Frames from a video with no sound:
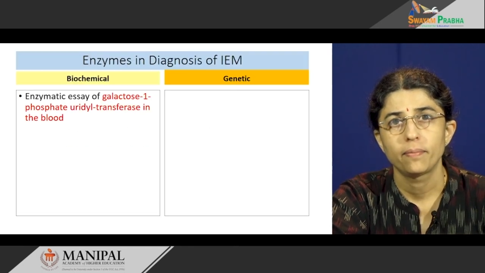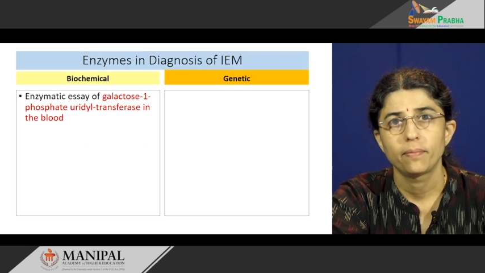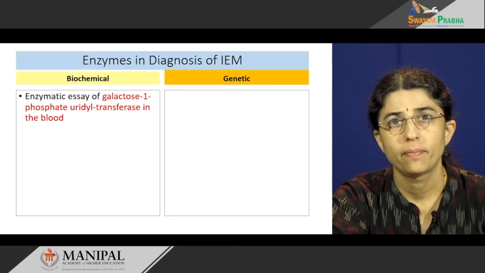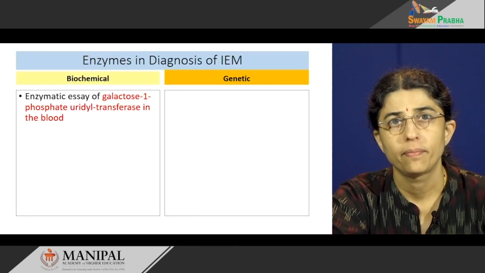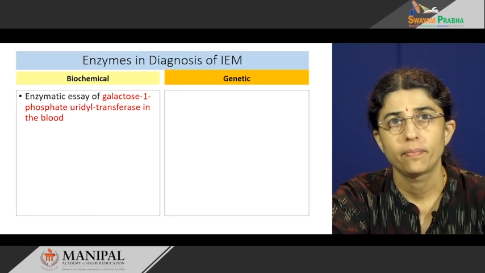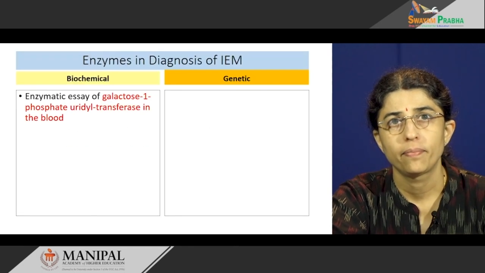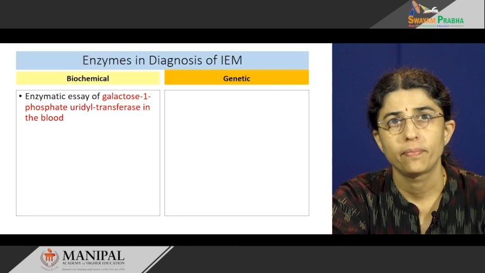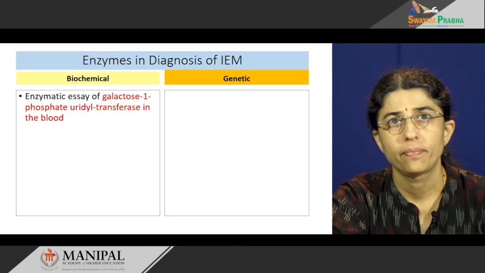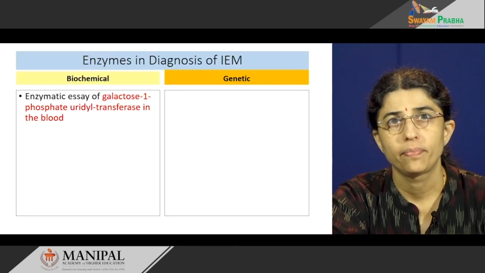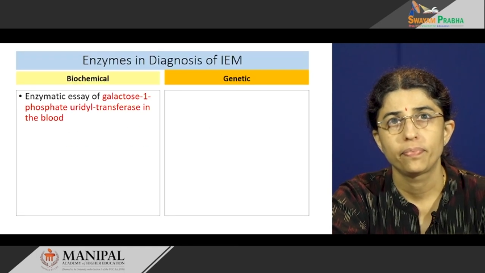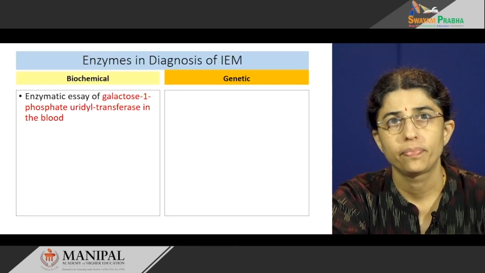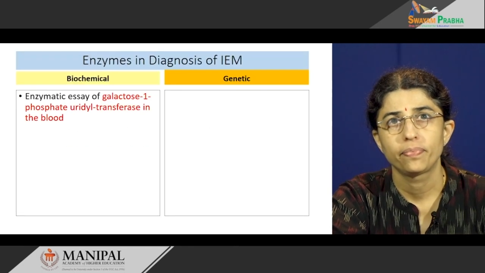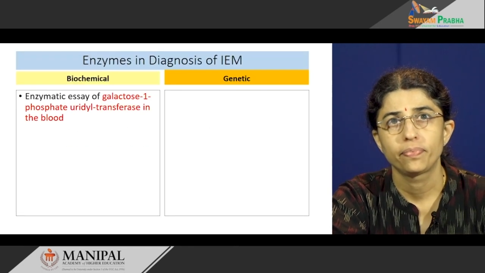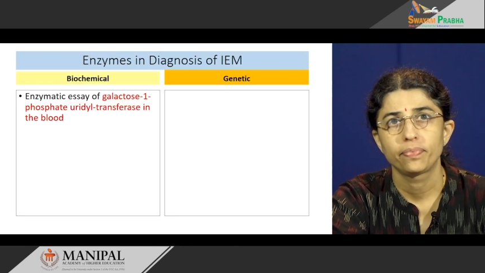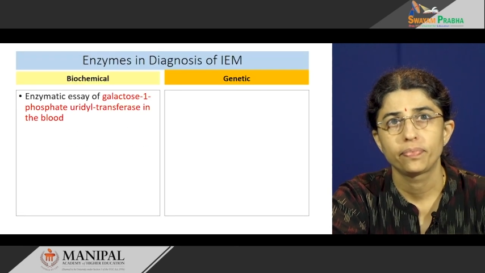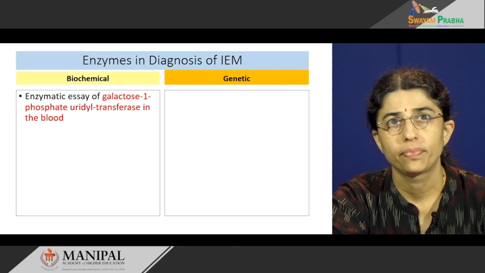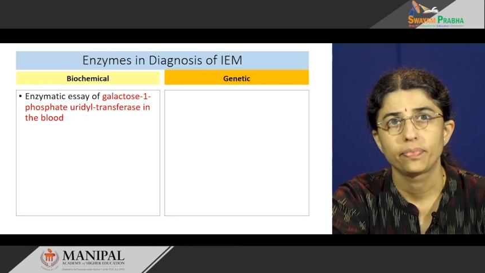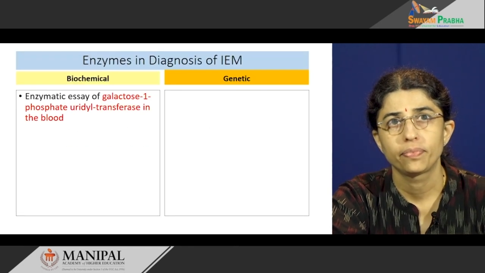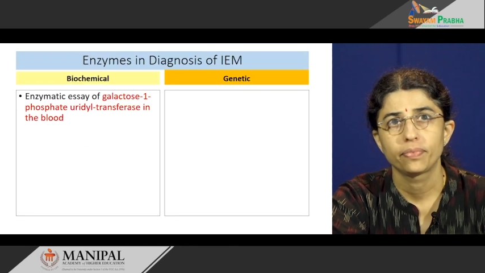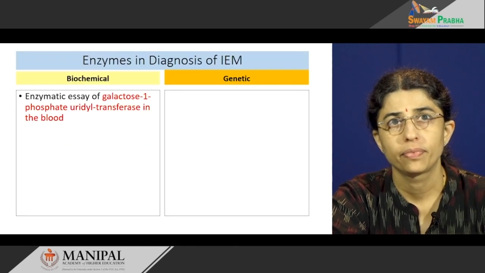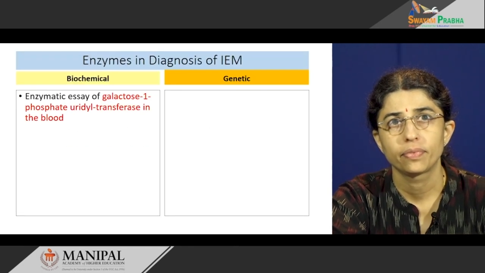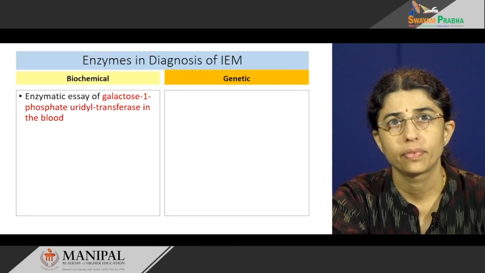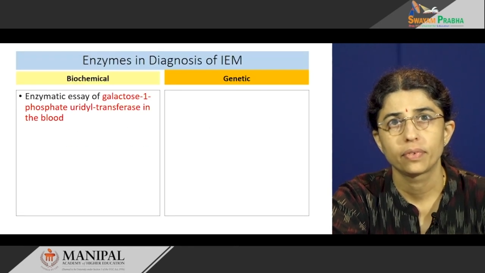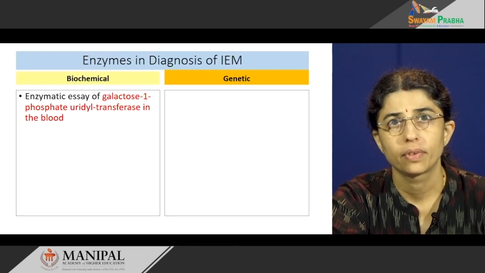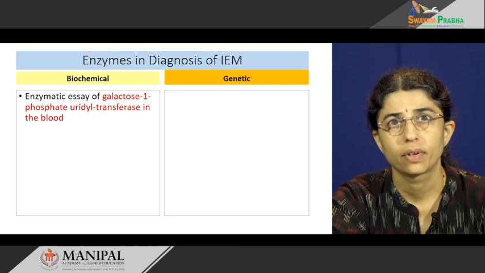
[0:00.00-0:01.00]

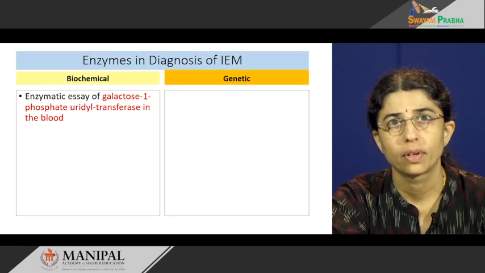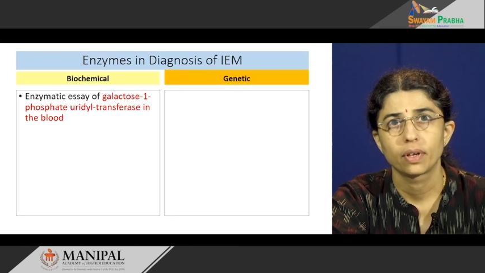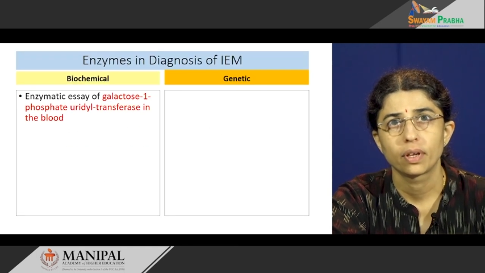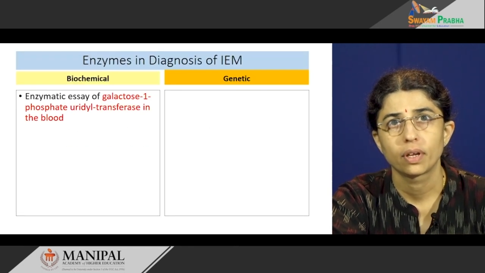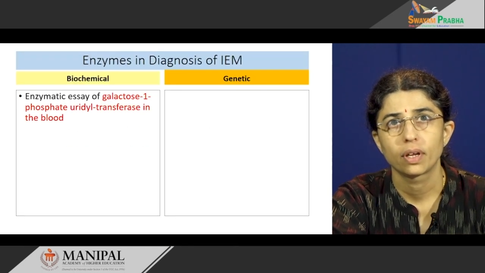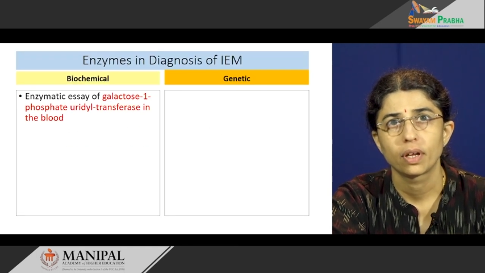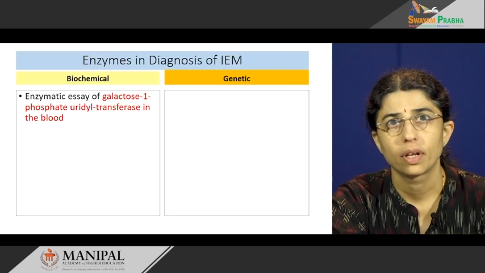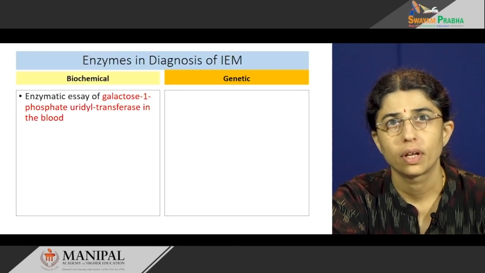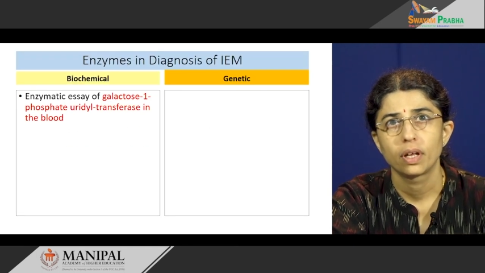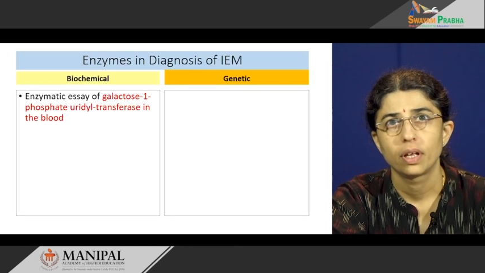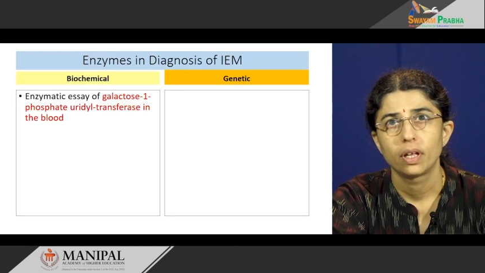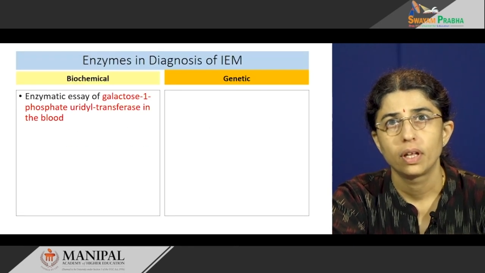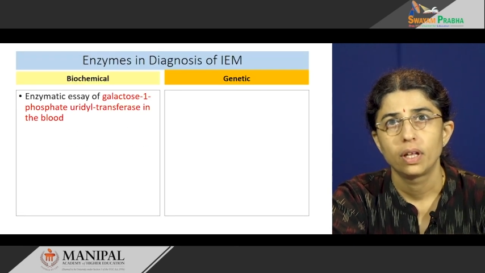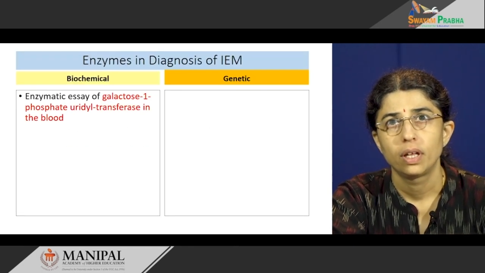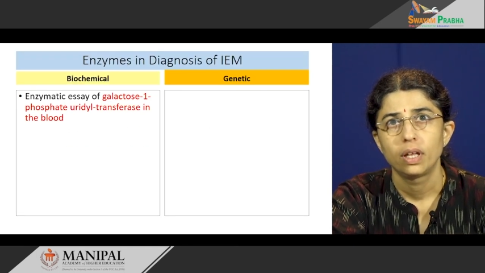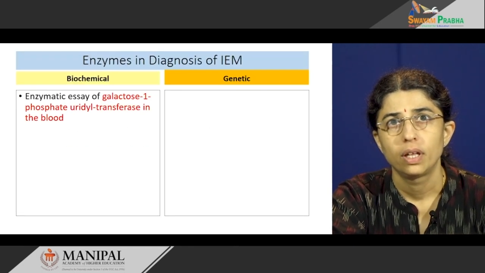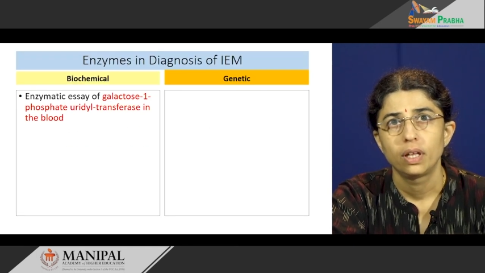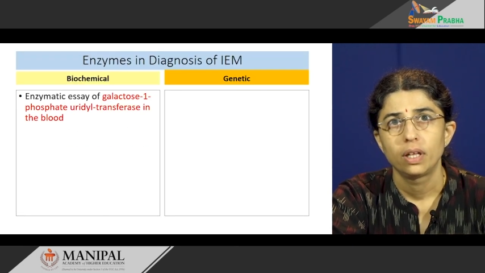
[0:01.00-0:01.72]
(silence)